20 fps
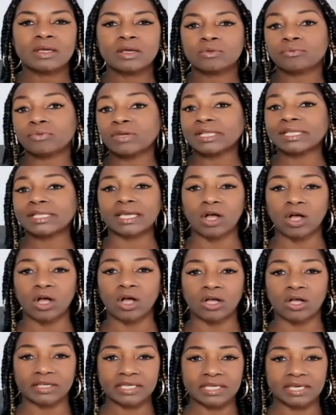really
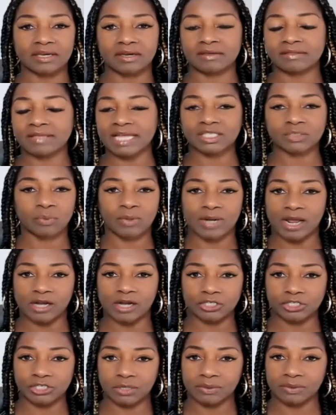all year. That's what our
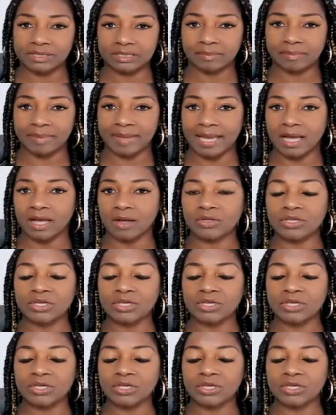show is about.